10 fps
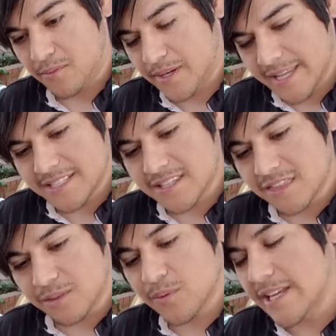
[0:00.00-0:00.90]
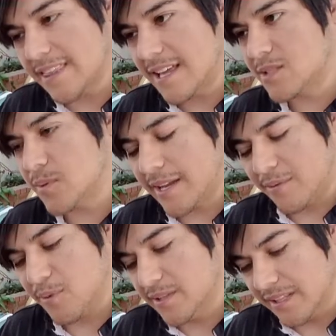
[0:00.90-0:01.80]
When it gets to three, that's when I
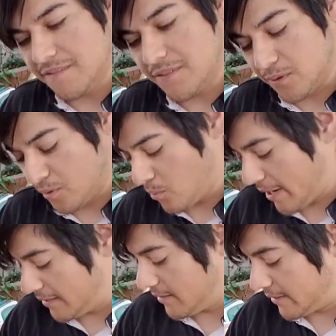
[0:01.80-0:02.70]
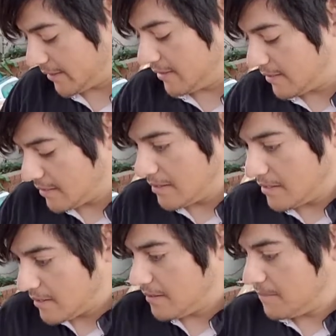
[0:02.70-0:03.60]
really feel the weight on it.
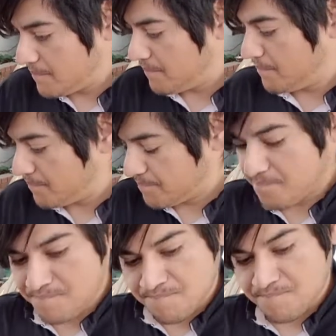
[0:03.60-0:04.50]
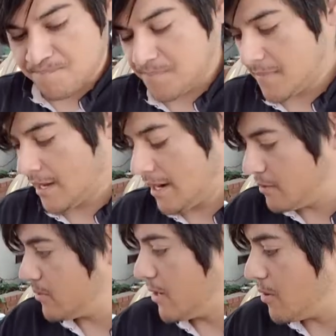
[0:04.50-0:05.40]
Hmm, I
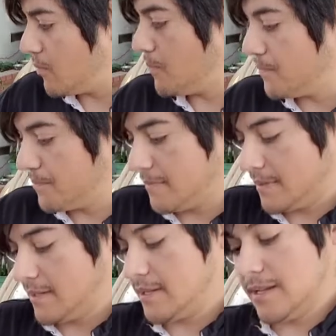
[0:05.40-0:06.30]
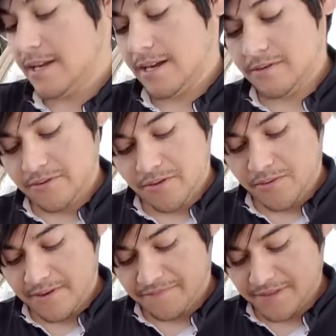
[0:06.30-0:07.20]
don't know. I don't know
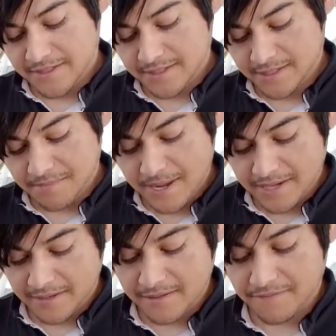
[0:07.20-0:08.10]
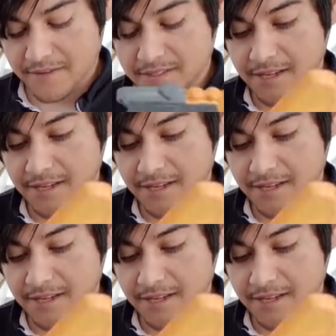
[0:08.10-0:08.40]
if this is gonna make a difference.